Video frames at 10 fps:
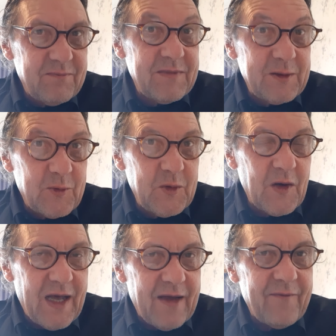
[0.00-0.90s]
into your
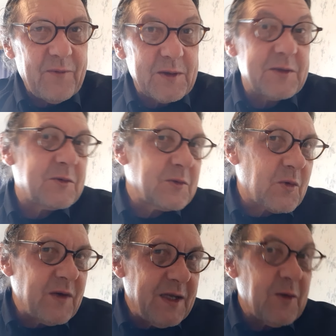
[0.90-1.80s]
life. But the
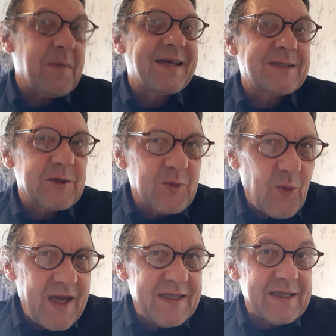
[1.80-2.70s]
creator makes us
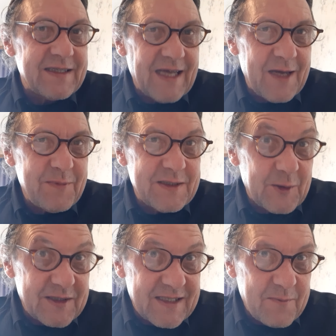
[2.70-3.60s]
wait, and time is the
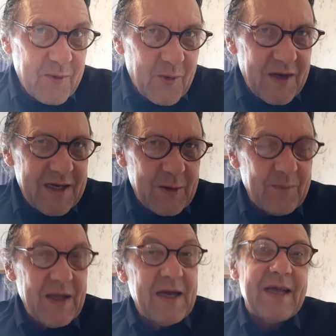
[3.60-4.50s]
separator,
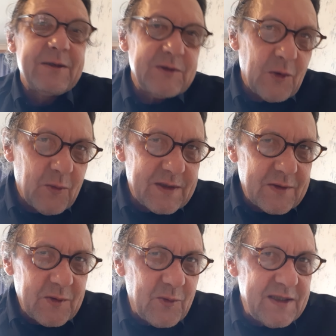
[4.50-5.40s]
and there is always
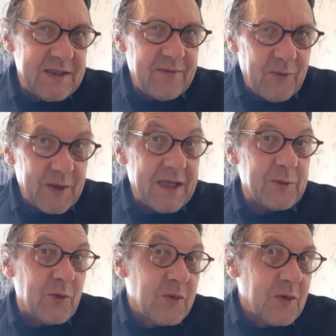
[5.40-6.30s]
good reason for that,
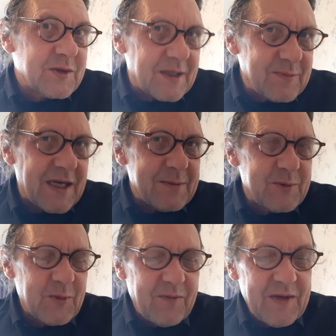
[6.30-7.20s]
although
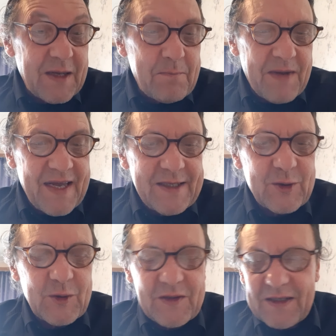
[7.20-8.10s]
sometimes we feel
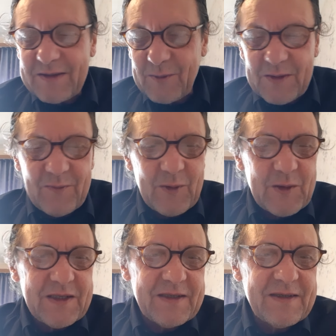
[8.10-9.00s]
impatient, and so it's
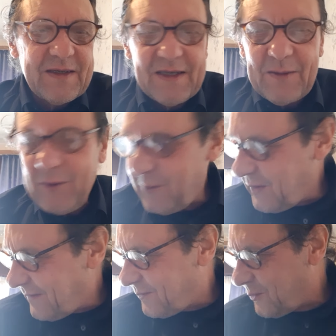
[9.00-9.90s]
very we
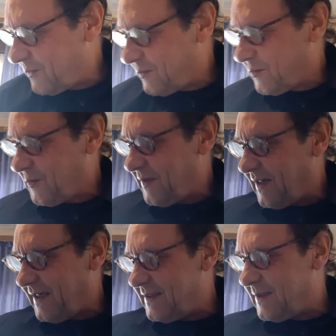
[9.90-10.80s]
have to
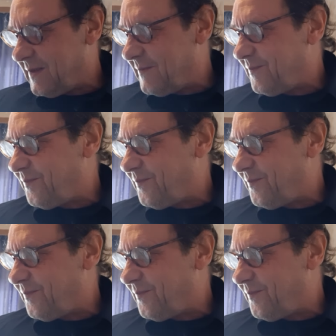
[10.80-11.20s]
realize the